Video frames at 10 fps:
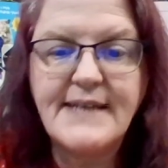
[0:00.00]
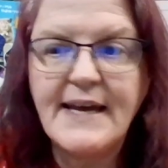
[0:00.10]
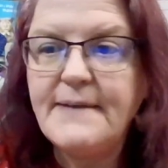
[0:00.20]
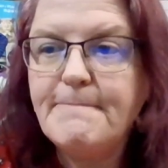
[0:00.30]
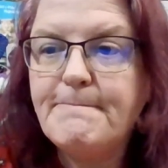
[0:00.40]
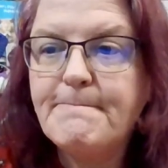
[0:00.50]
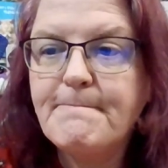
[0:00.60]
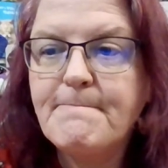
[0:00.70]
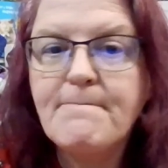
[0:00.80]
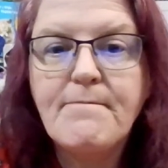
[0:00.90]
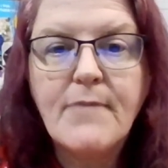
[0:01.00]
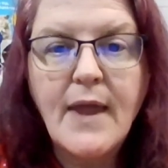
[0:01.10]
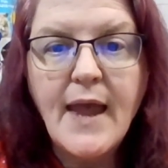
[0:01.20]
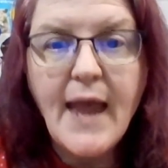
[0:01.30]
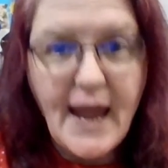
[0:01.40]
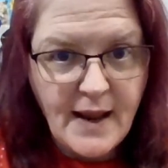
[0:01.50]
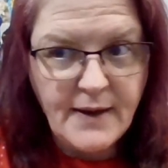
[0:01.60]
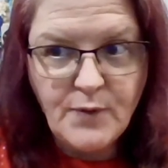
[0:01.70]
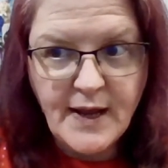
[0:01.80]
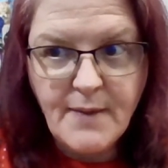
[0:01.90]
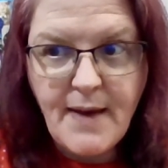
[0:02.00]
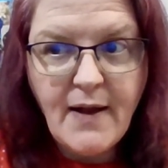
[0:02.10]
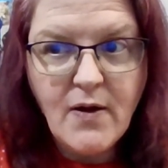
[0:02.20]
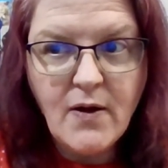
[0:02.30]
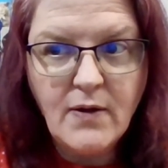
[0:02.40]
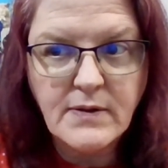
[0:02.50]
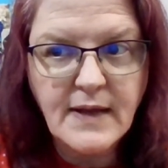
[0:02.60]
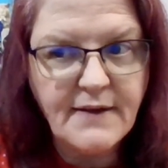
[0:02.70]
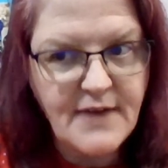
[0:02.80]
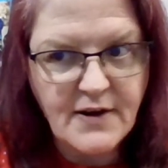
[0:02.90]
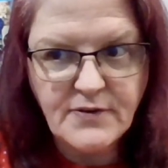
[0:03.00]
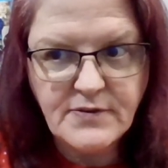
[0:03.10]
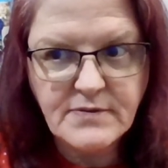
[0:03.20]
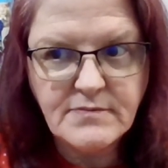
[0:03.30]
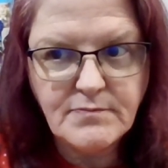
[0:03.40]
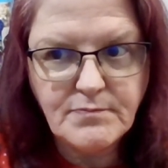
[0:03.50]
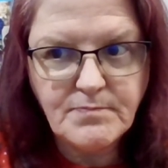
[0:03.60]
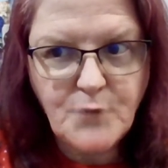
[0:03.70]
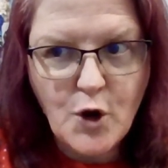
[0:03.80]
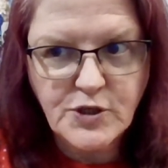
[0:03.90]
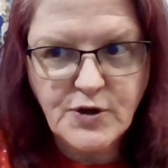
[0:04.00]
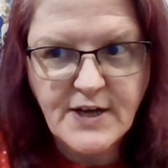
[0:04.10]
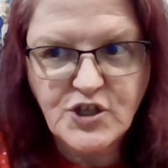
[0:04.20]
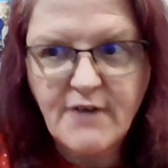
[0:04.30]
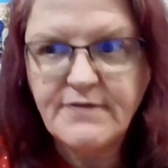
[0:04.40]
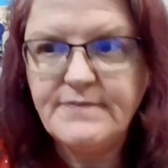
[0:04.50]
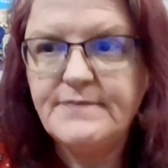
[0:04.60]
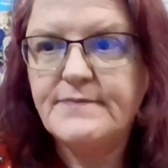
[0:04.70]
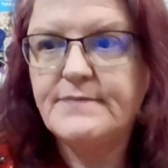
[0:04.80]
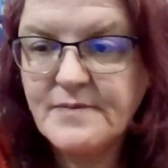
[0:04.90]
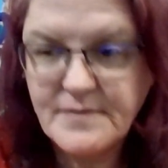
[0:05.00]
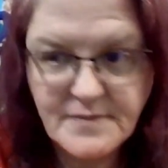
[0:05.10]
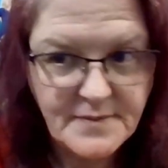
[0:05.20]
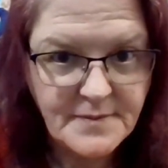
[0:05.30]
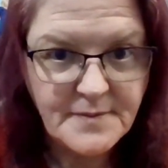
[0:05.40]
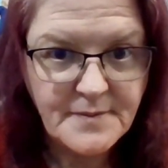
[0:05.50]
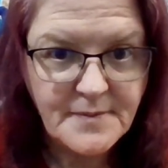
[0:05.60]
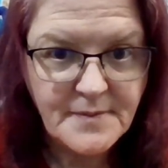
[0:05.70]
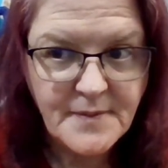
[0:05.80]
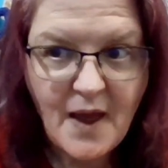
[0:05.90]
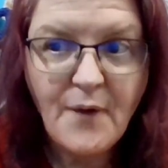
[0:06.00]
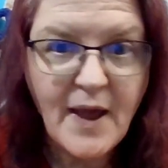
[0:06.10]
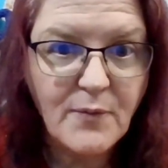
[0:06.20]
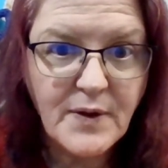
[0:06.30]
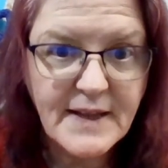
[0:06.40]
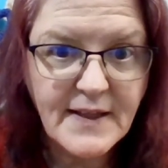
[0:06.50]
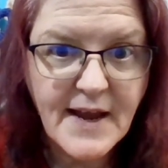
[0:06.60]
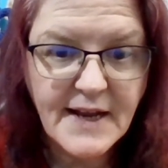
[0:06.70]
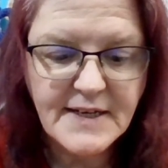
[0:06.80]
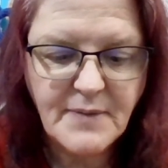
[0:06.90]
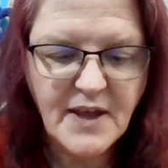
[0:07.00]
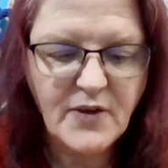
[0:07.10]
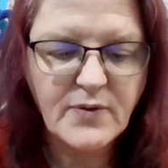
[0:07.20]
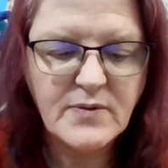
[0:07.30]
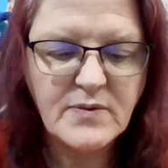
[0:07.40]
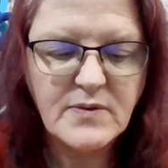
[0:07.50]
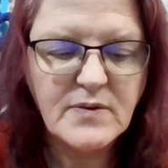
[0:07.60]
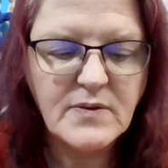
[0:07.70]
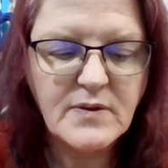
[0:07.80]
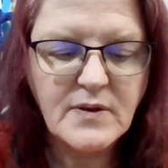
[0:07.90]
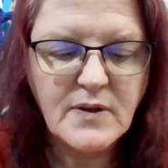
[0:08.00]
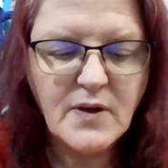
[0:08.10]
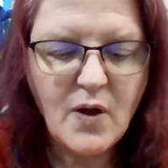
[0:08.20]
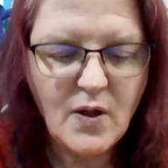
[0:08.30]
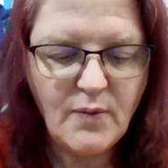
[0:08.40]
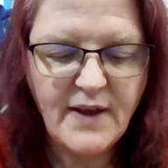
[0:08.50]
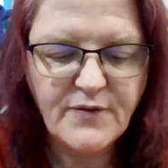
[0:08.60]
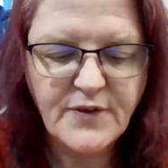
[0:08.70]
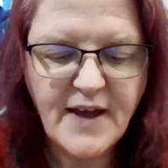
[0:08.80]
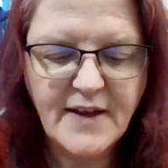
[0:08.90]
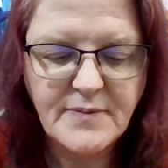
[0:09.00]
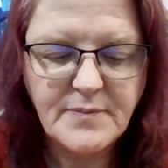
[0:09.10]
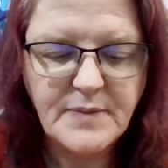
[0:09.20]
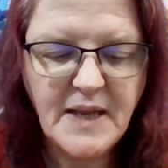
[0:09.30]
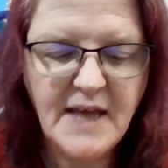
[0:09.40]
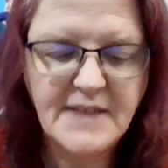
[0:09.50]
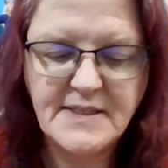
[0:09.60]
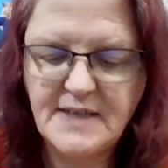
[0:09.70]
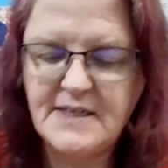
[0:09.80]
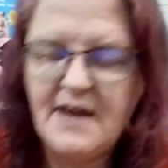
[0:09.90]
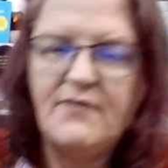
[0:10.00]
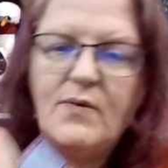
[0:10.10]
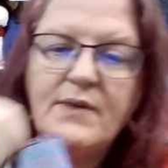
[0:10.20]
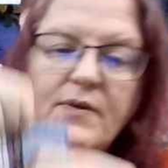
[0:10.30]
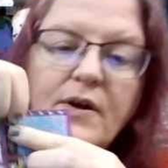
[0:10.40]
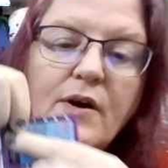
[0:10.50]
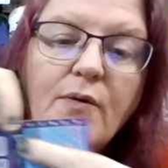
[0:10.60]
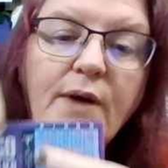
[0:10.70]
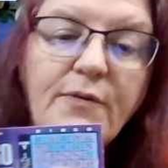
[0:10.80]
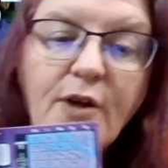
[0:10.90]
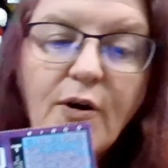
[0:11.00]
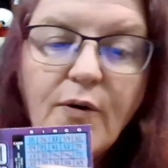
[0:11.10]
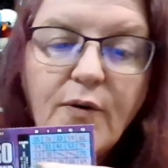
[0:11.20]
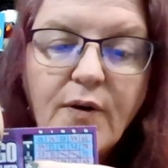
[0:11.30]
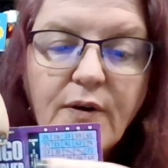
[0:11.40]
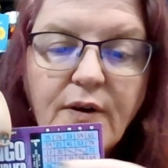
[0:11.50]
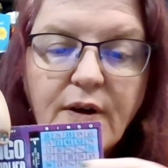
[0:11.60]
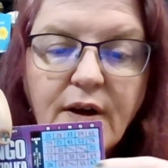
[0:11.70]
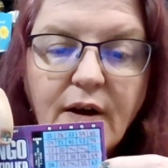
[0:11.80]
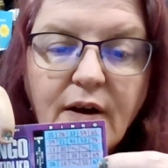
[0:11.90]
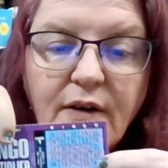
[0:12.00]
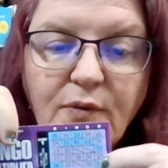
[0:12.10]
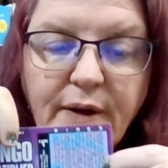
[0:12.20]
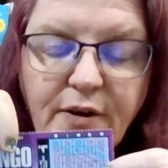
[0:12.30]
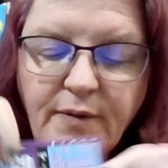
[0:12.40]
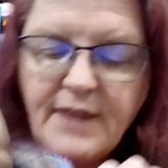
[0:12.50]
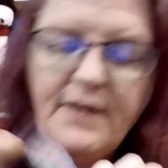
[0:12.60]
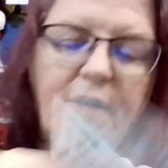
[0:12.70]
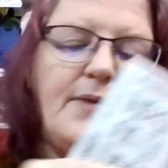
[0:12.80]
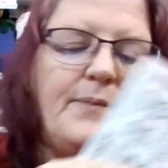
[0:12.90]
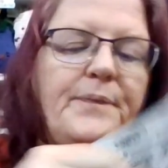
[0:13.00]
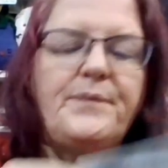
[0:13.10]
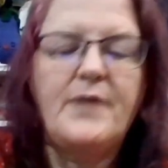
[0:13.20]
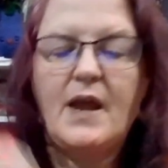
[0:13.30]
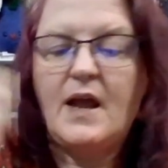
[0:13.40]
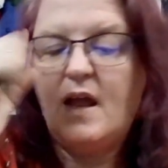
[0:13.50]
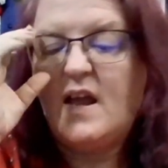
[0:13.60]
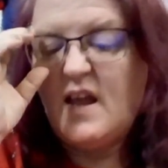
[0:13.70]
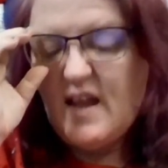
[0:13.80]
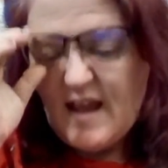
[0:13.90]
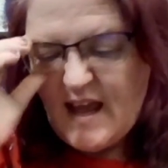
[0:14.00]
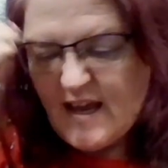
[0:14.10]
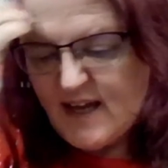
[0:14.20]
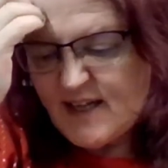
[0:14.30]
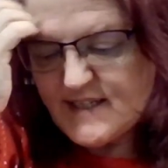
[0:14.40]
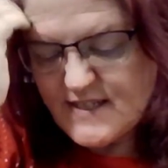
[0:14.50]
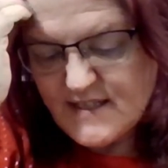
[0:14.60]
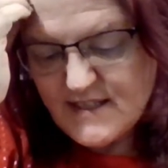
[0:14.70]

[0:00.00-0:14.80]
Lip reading: again. And when I come back, I'll have that card scratched off. Okay, really glad I didn't make you all wait for that. But yes, I did have one row of a winner right there. And